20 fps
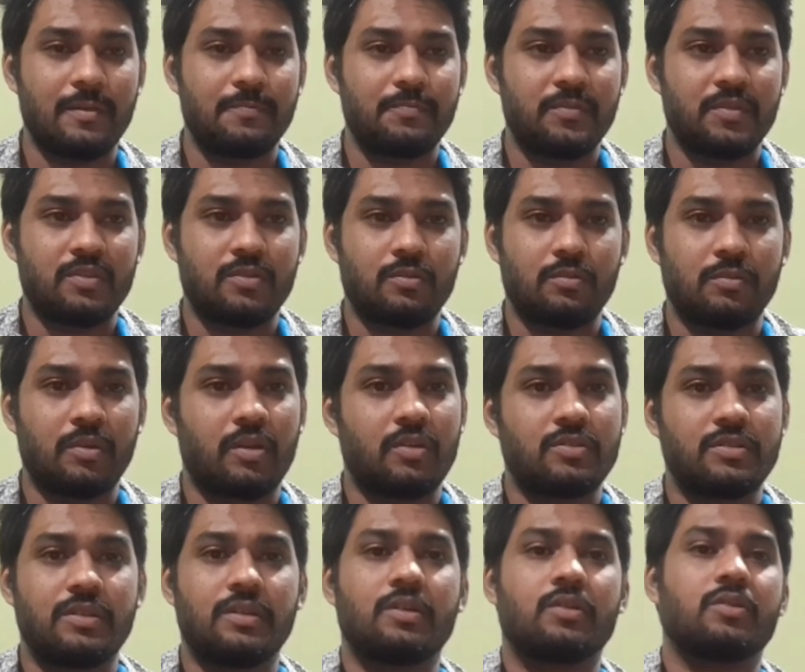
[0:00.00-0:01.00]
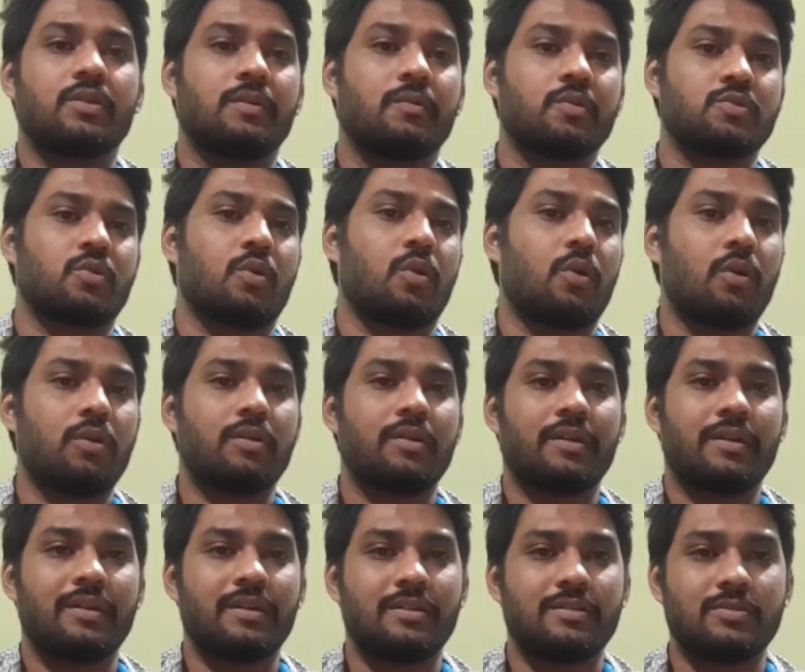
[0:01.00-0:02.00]
So because he was
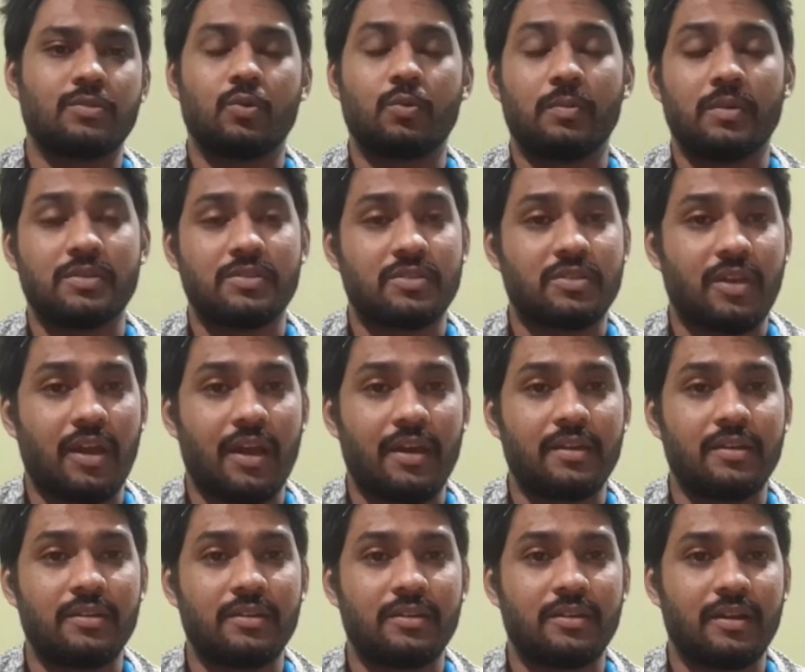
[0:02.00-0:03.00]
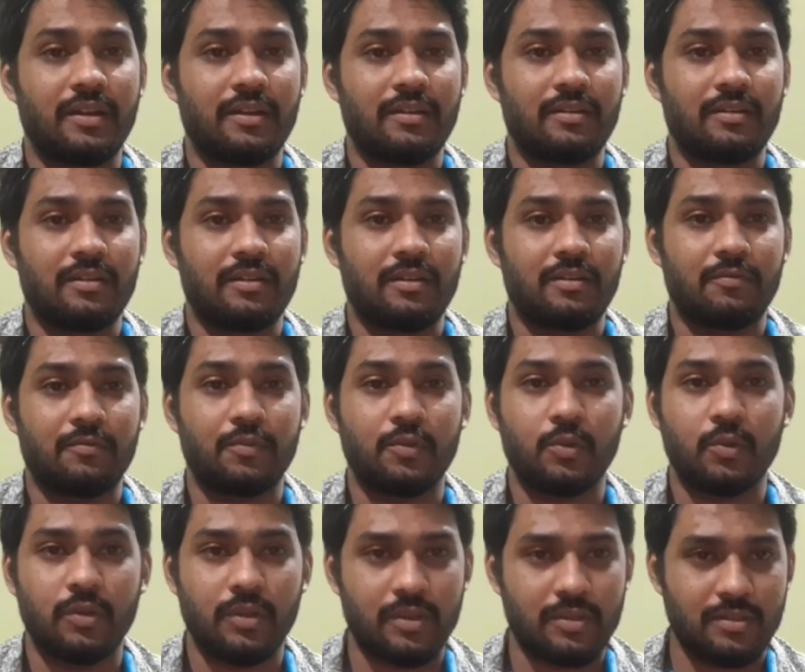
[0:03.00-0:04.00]
already so much tired and
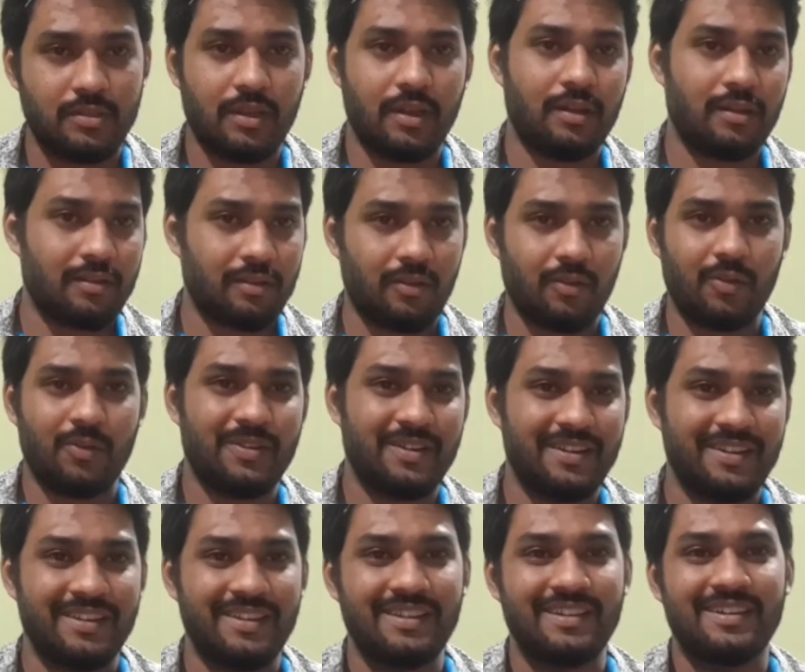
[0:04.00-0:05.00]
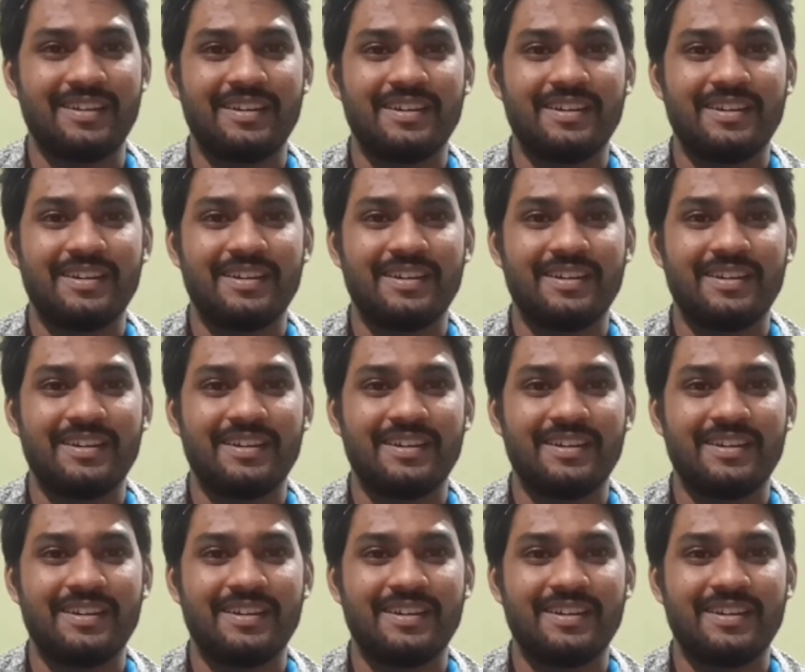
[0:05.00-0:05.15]
furious that already the